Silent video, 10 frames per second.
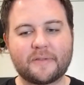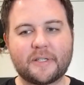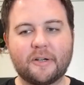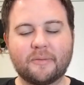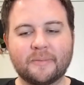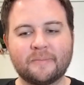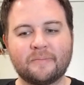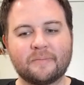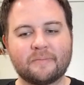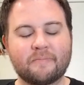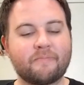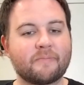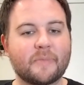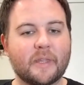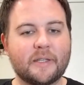So
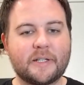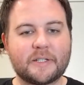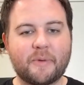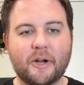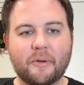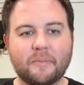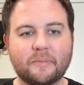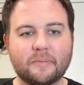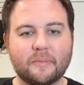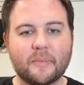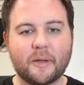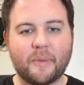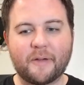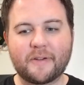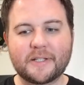until tomorrow,
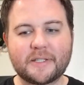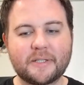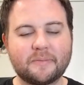bye, friends.